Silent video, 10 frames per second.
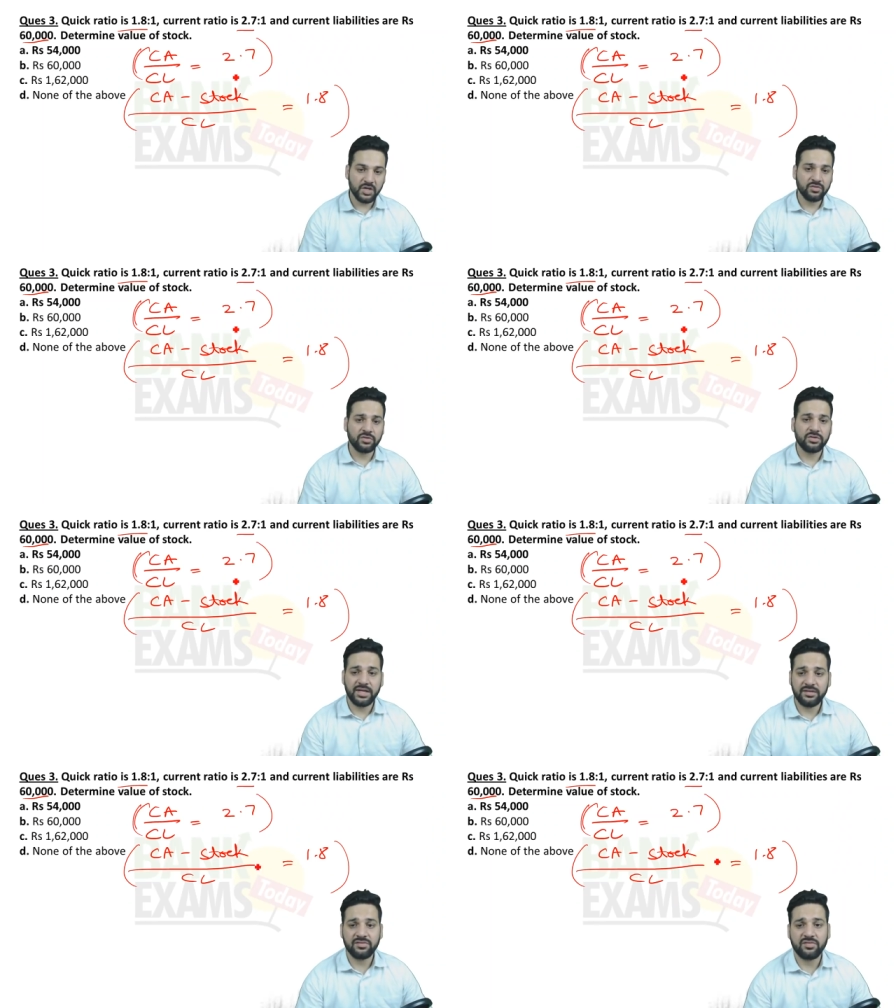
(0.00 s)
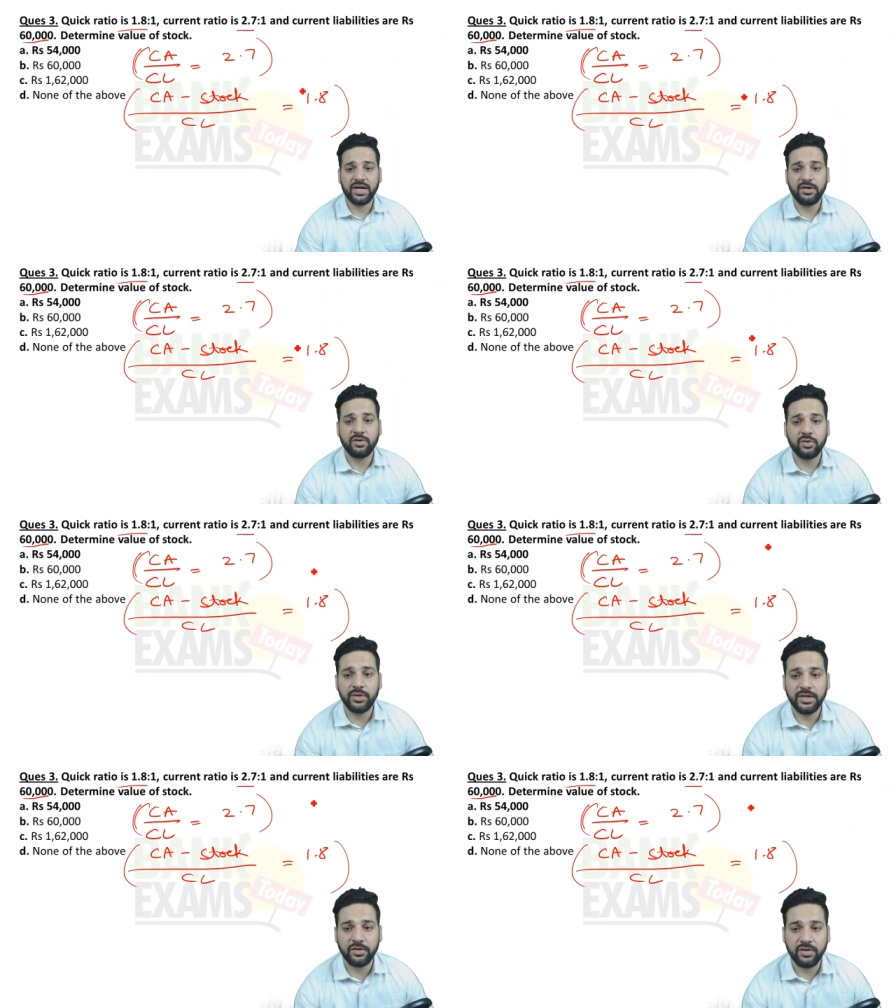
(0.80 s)
so let's try to
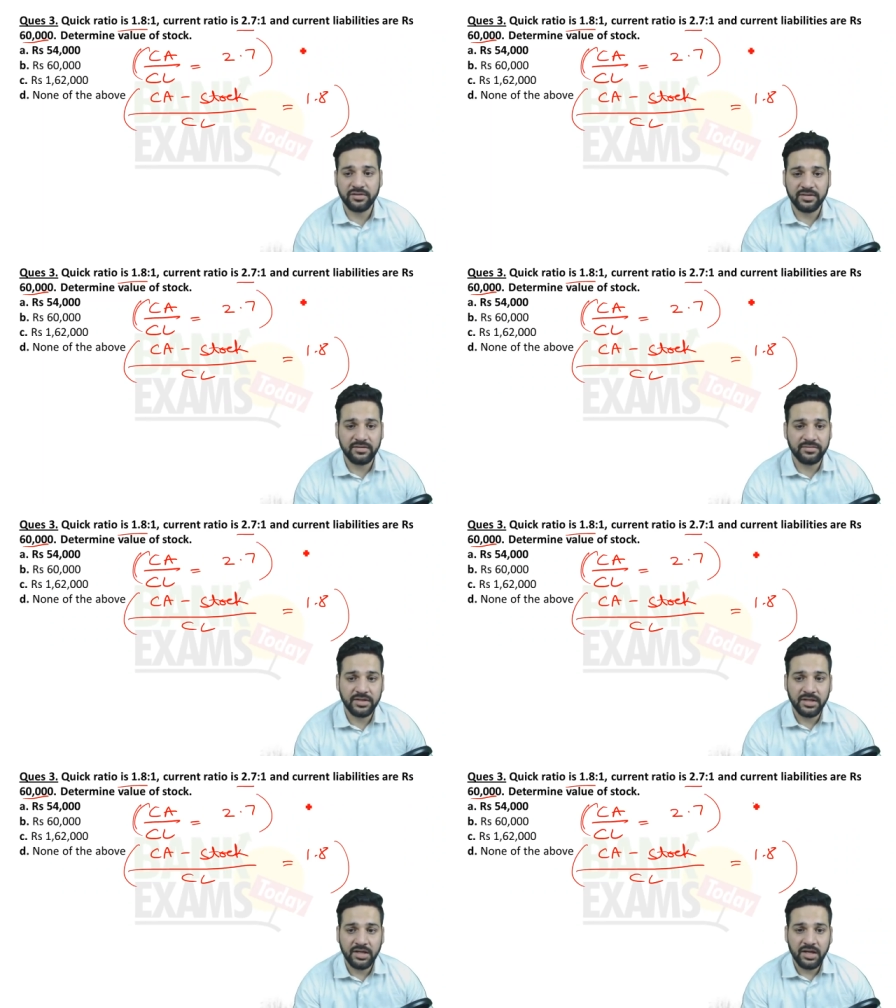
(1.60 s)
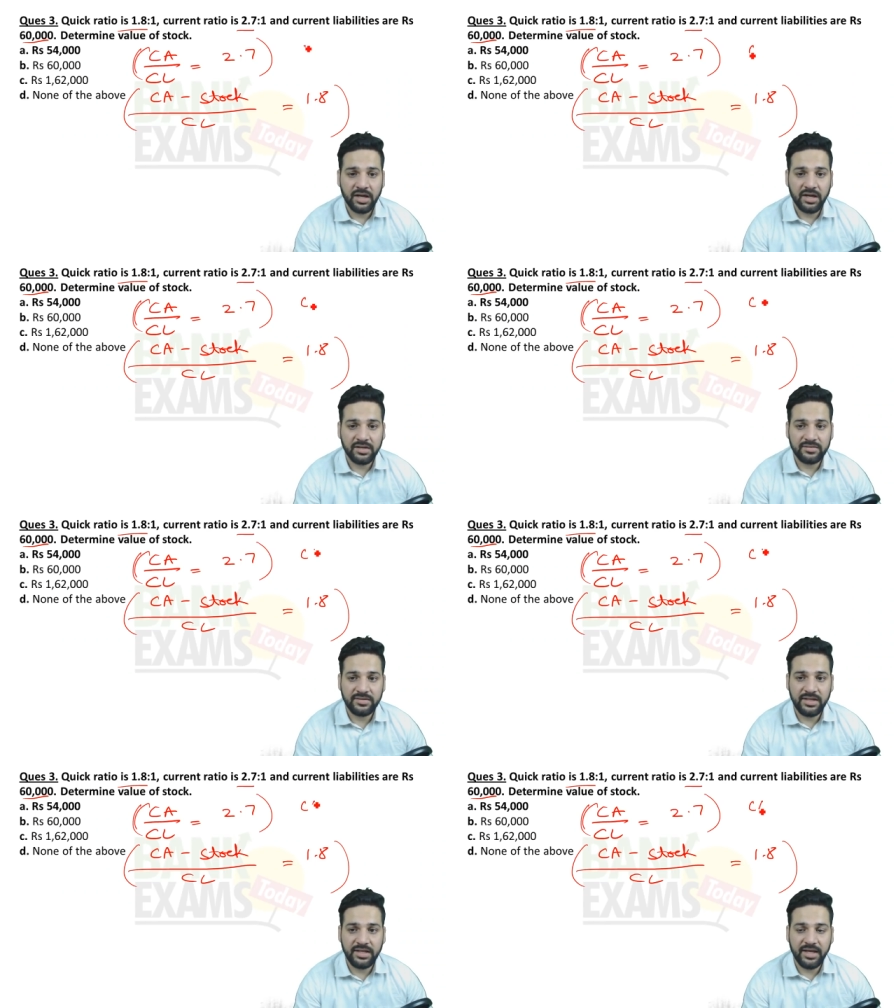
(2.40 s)
do it yourself uh,
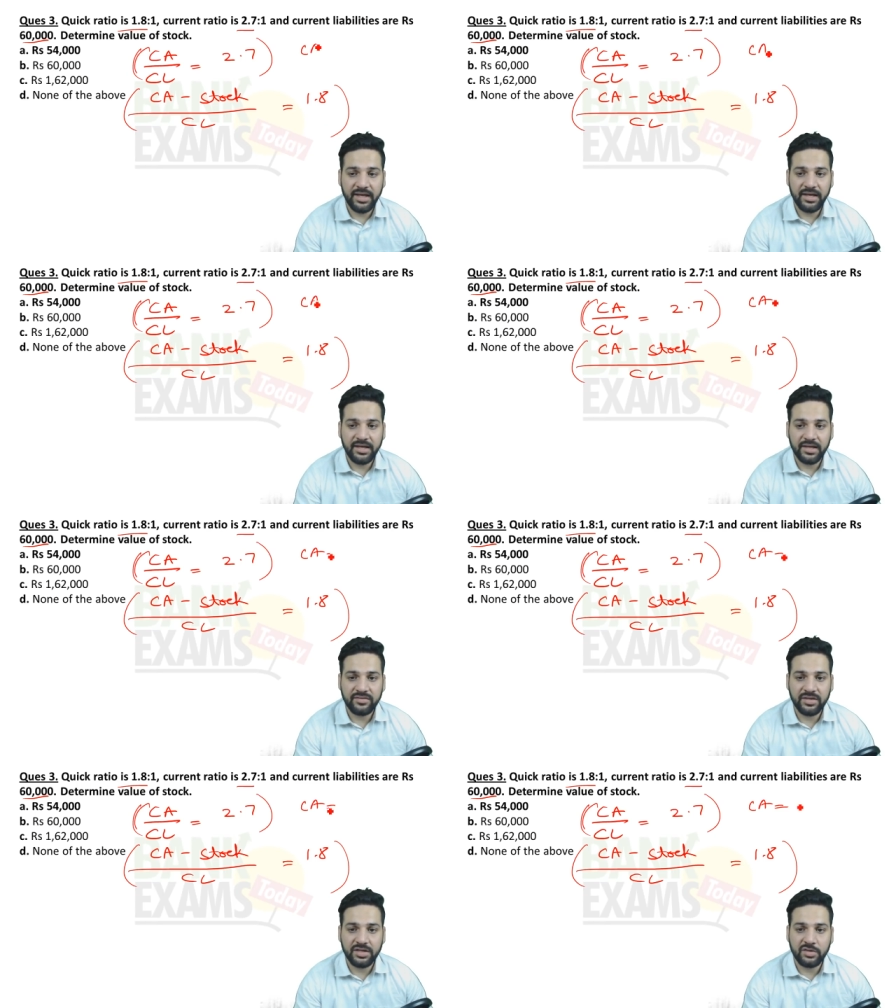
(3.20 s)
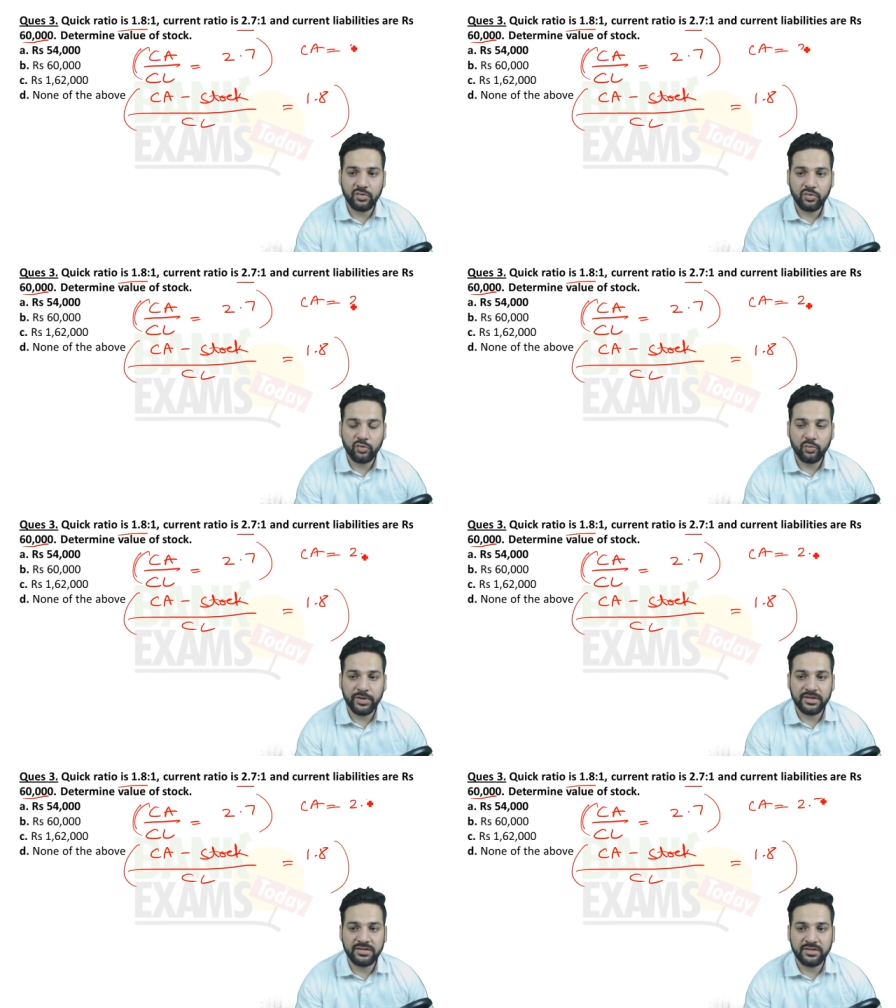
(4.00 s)
ca is equal to
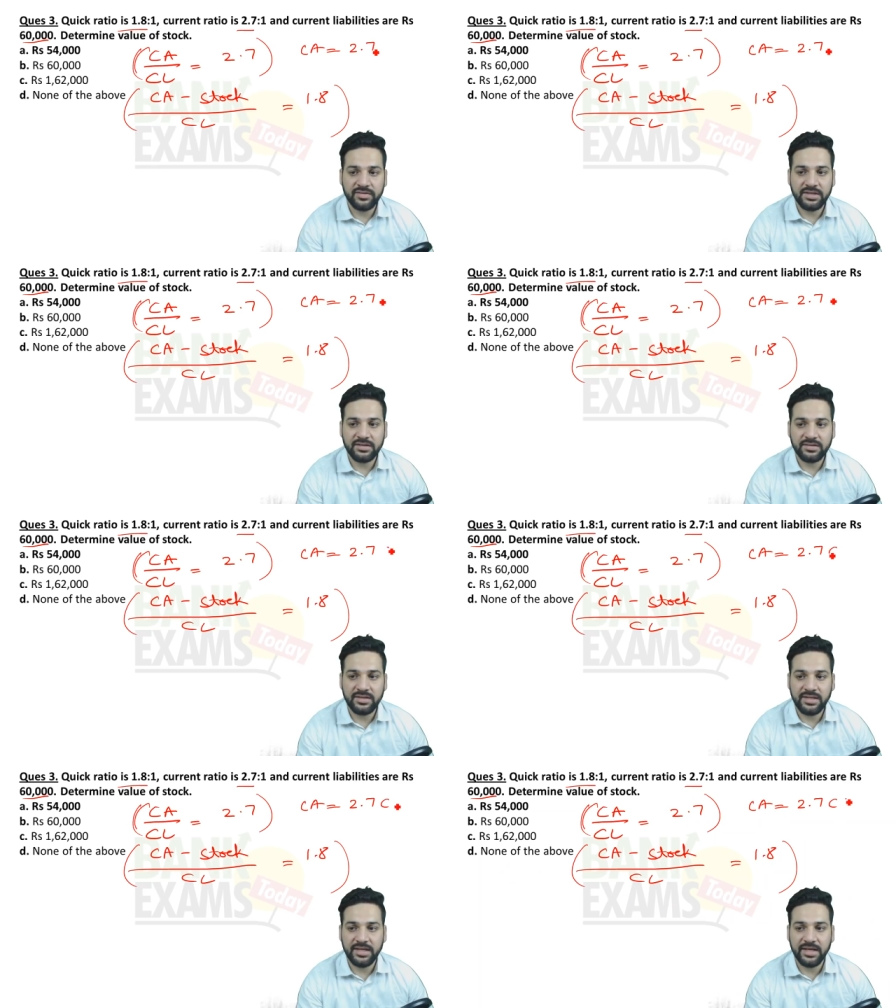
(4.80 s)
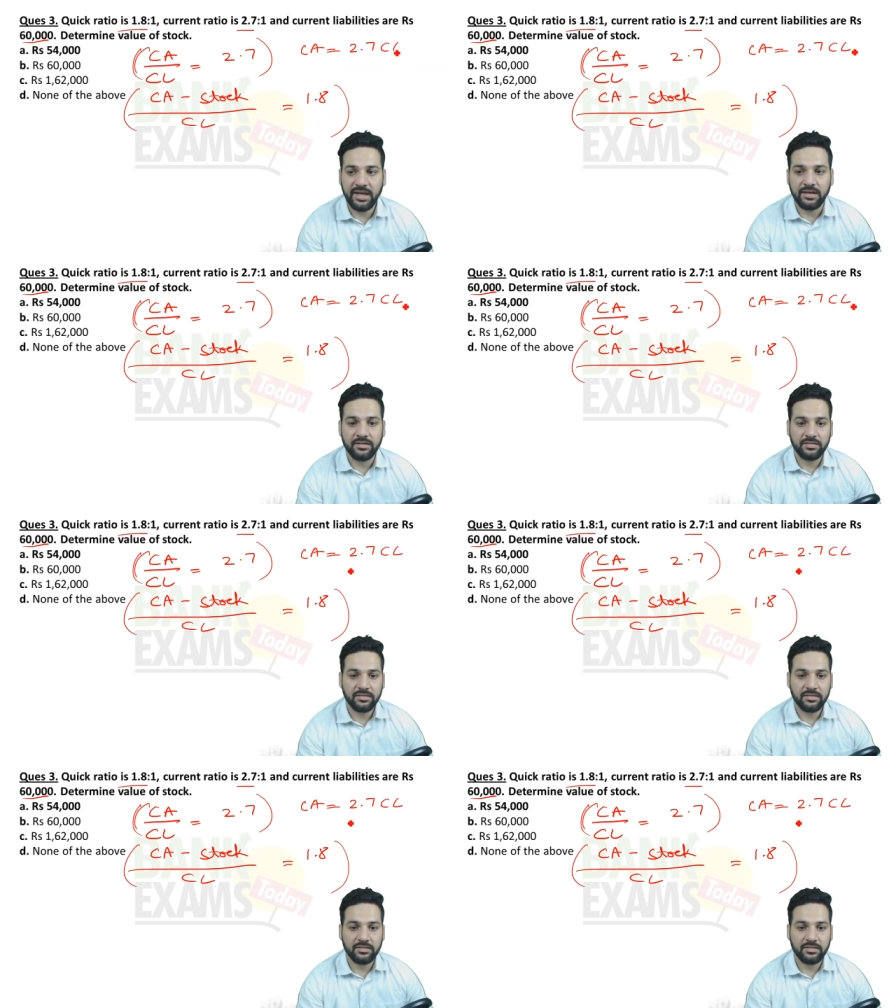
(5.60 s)
2.7 cl